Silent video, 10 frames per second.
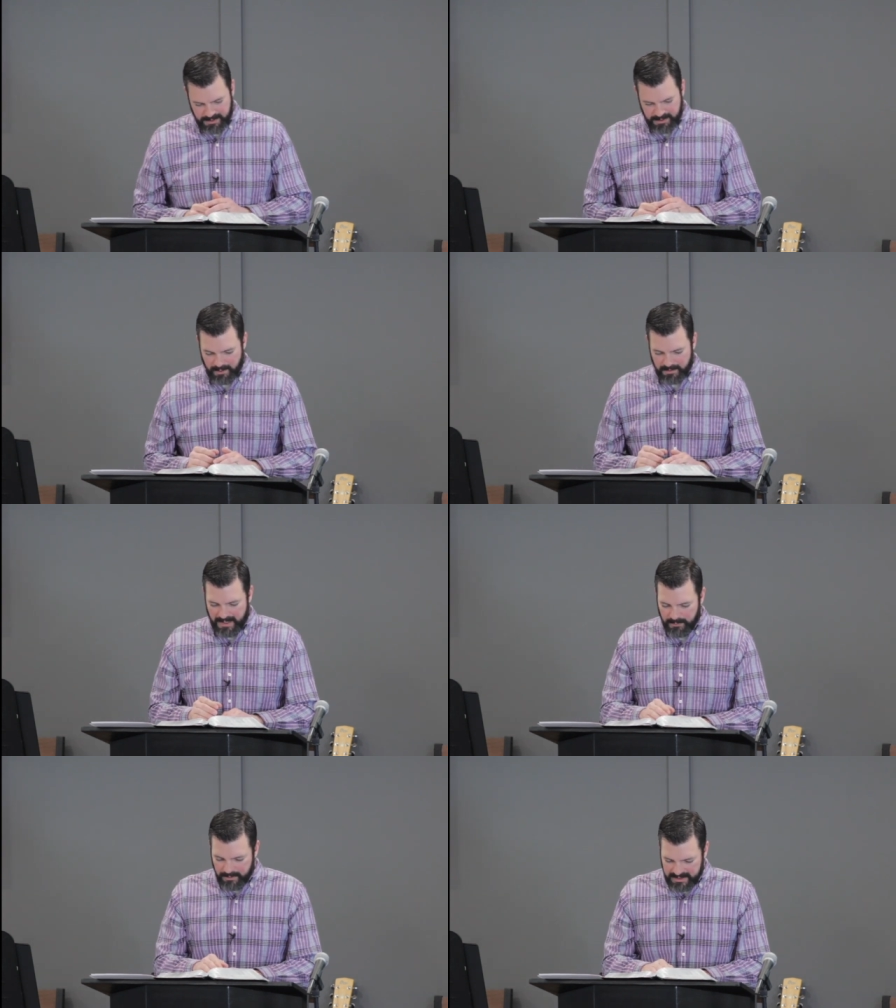You are
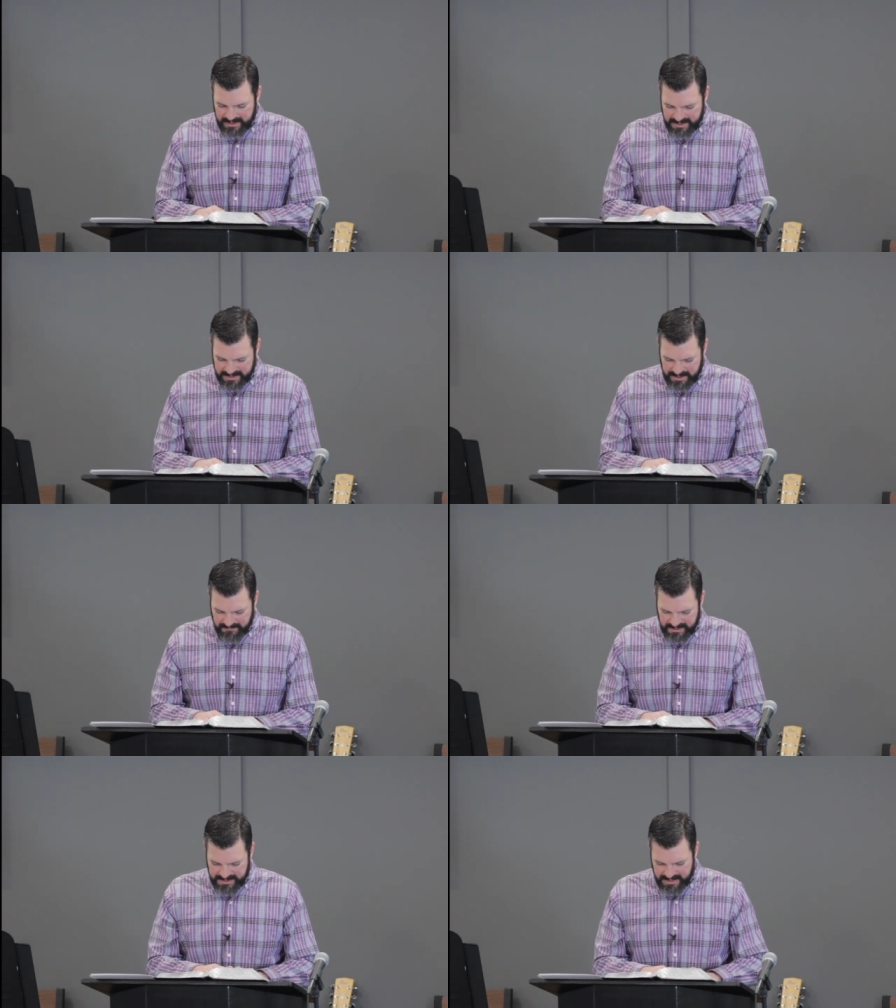my witnesses of
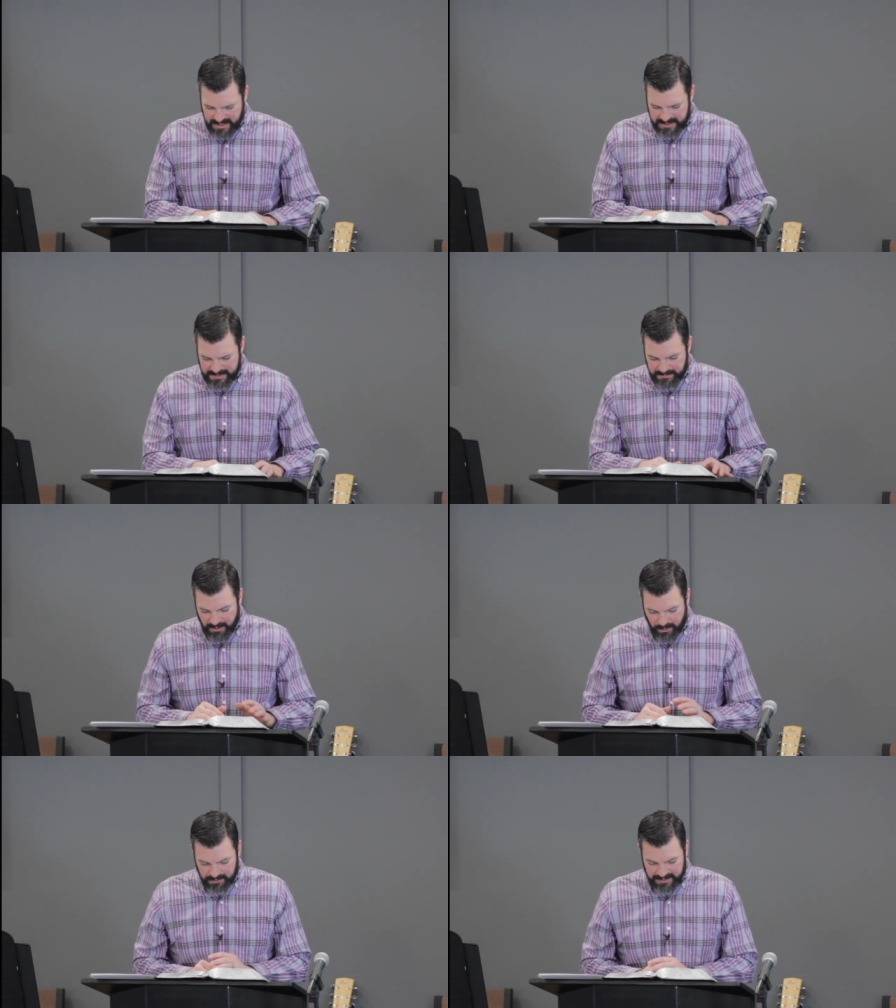these things, and
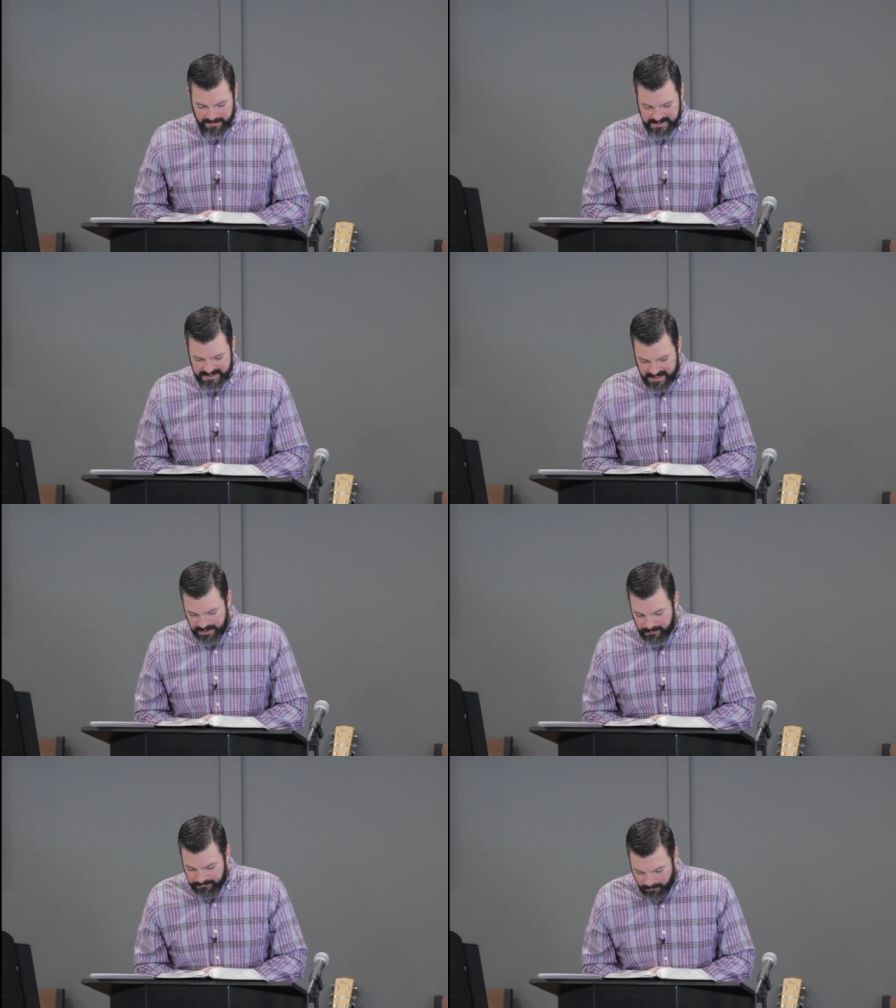behold, I am
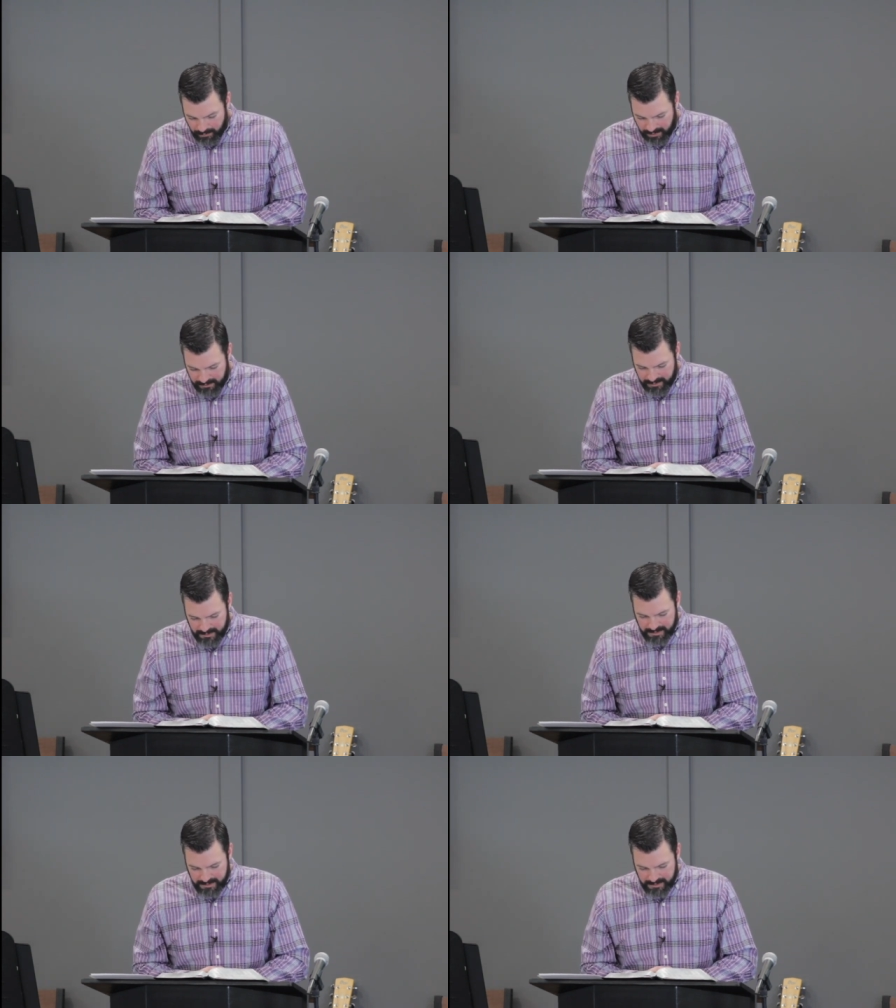sending you forth,